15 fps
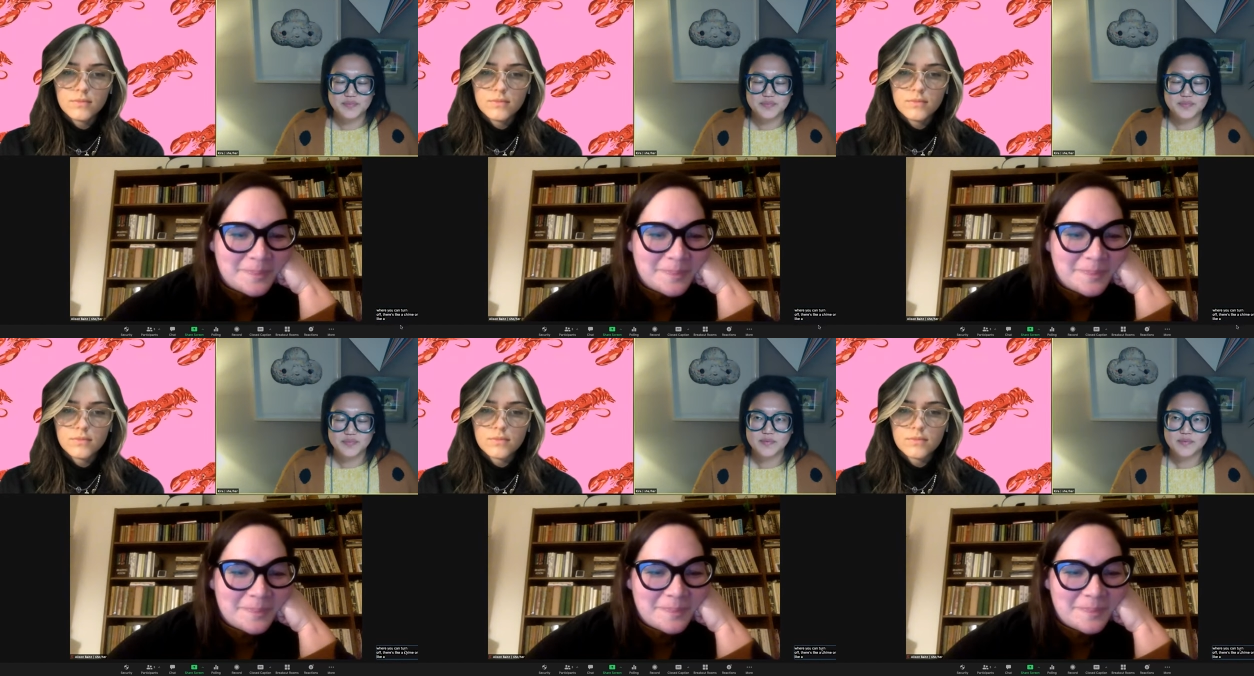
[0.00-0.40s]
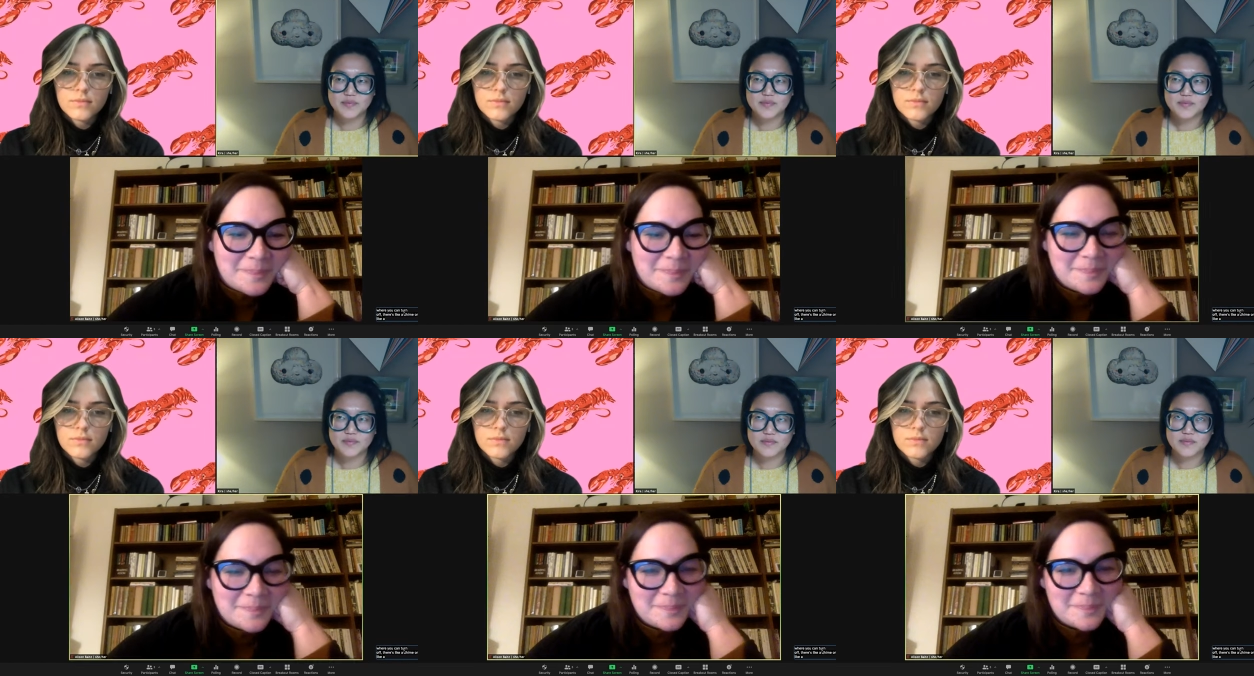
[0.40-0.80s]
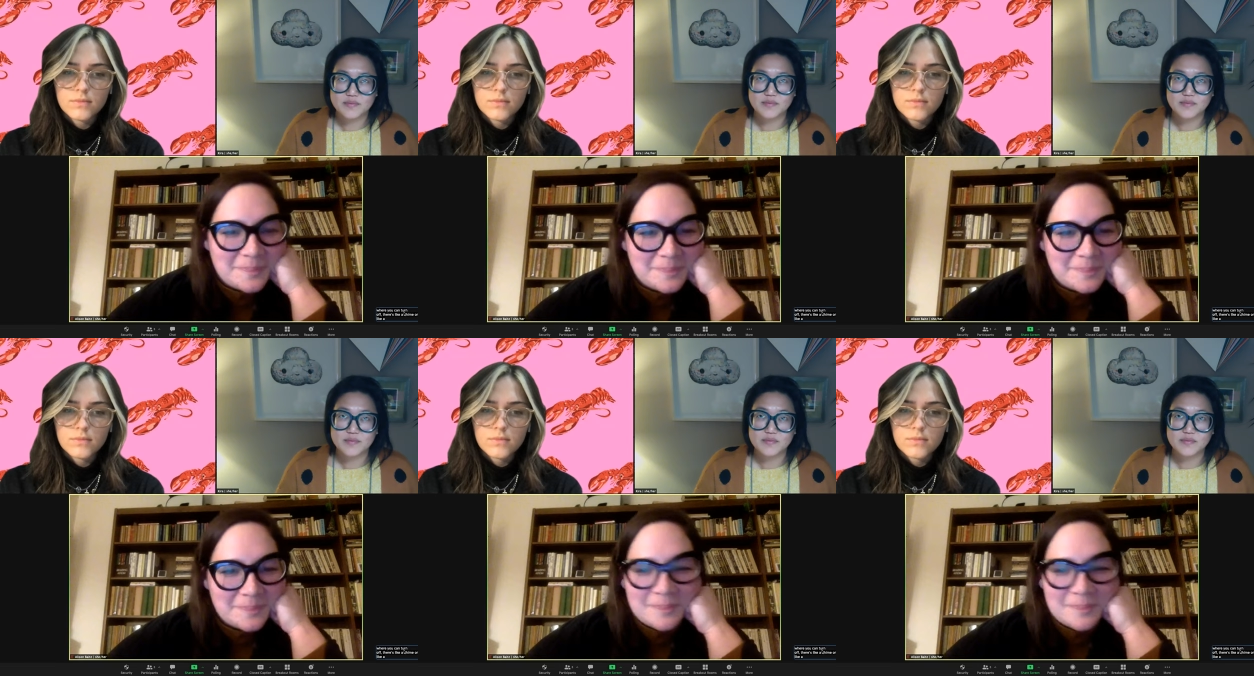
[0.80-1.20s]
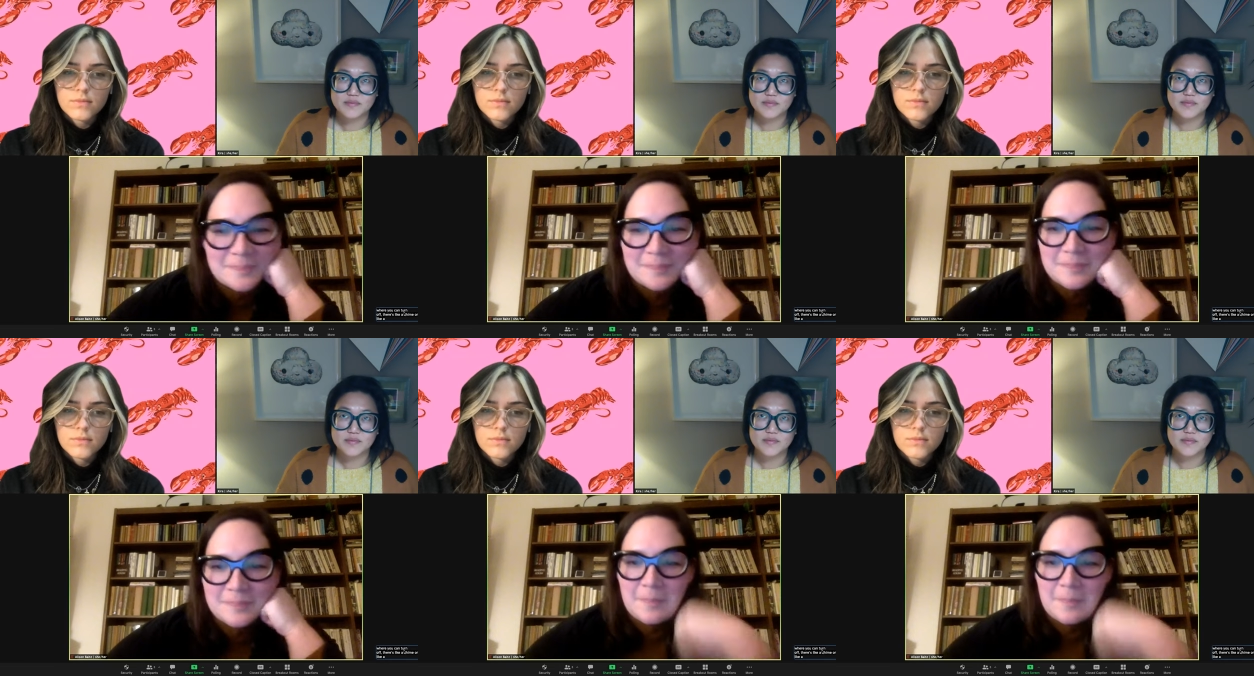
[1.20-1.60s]

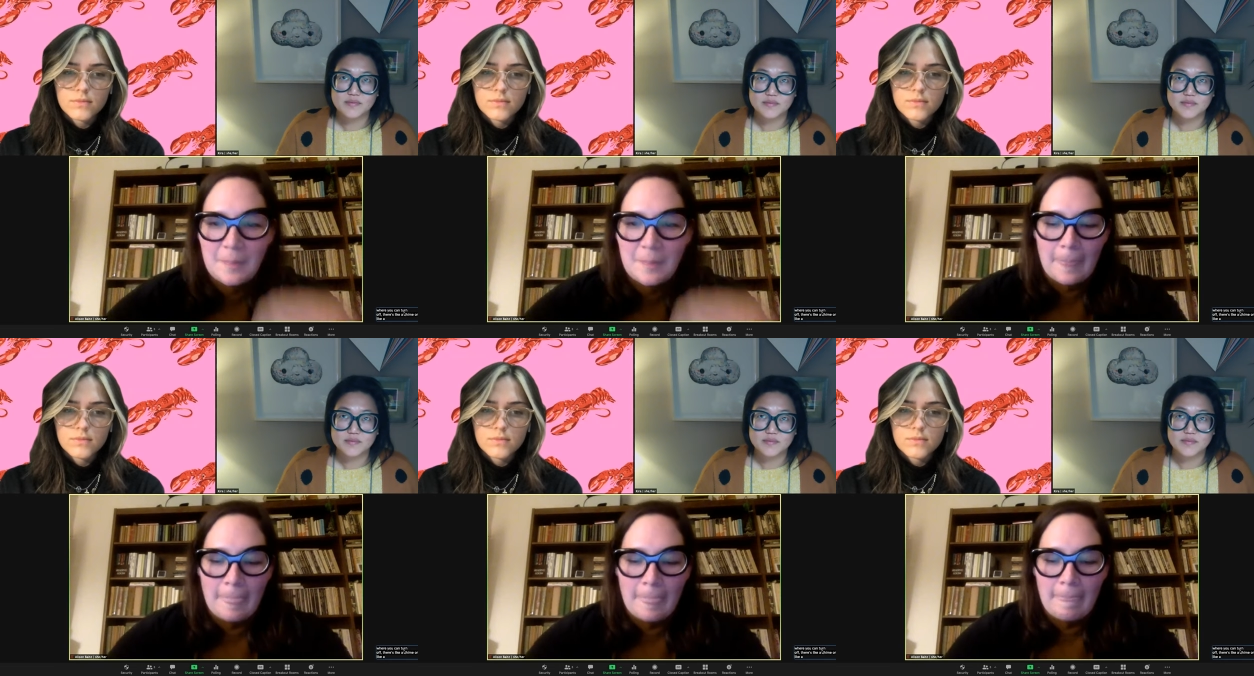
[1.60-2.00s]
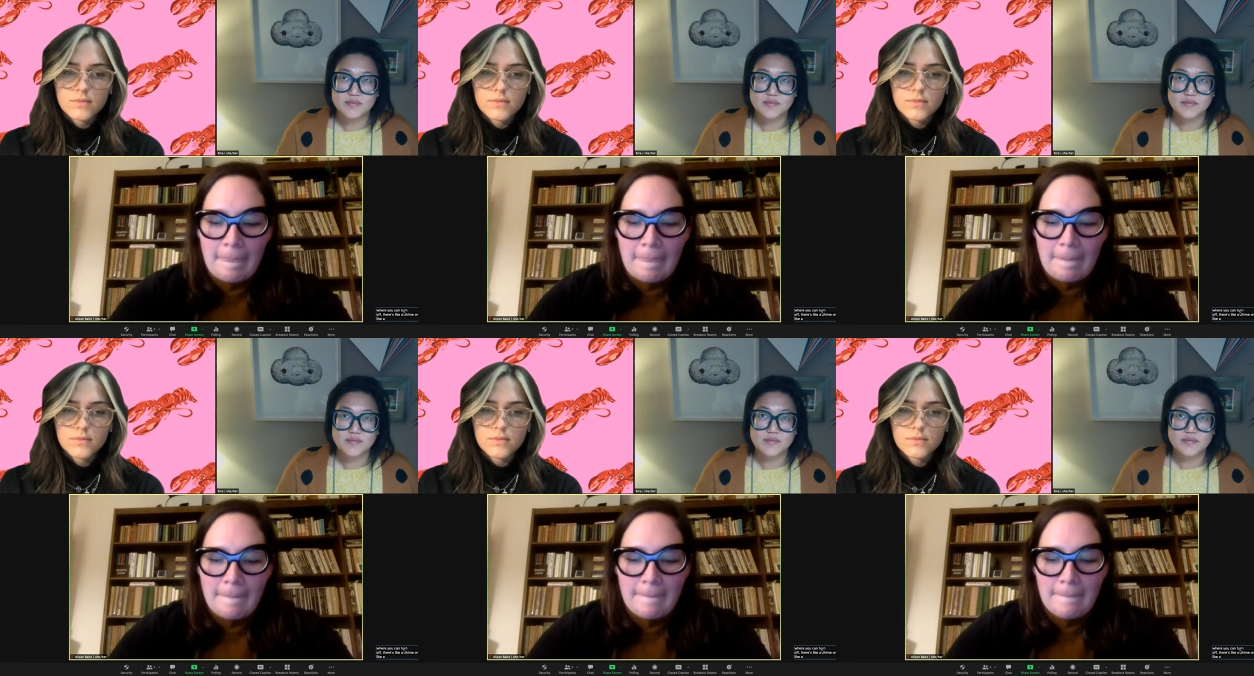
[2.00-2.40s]
(no one is talking)